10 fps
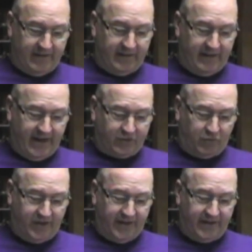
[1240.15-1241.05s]
the next
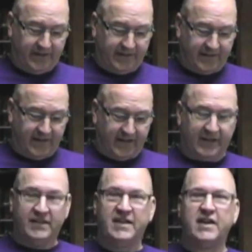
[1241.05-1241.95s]
one is uh,
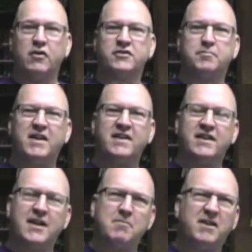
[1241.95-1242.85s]
Dio Speed
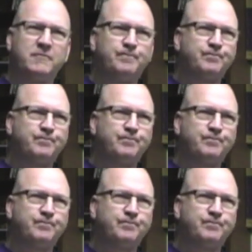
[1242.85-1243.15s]
Demon